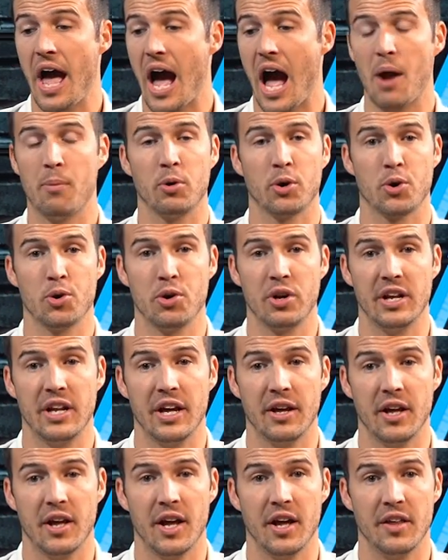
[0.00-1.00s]
I recruited
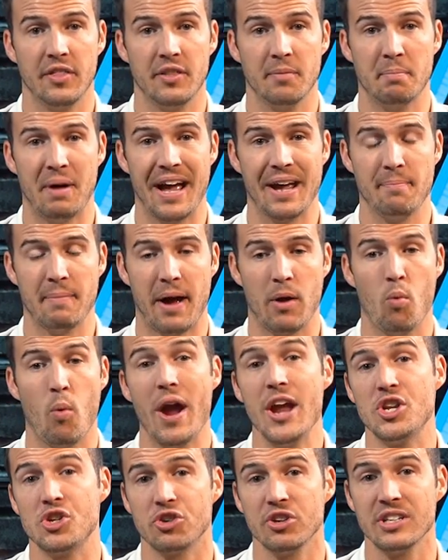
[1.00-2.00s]
a, a, my, my
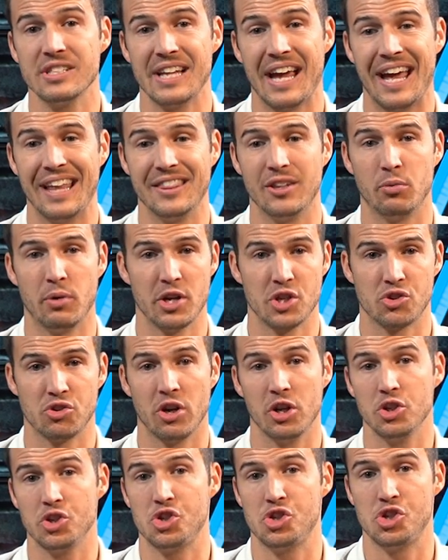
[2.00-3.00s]
waitress at the
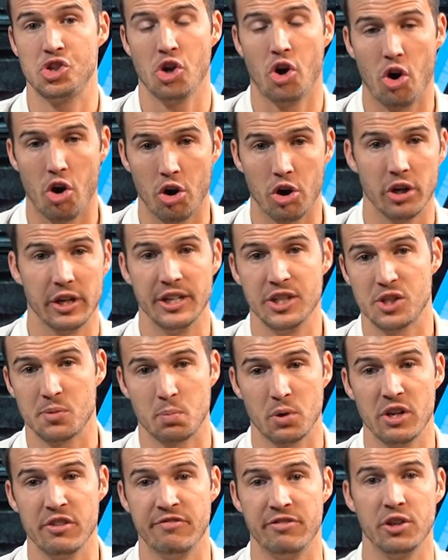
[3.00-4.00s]
restaurant Char in
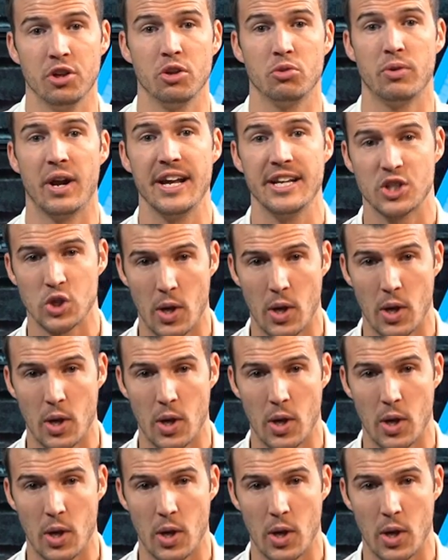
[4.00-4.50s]
Springfield, right?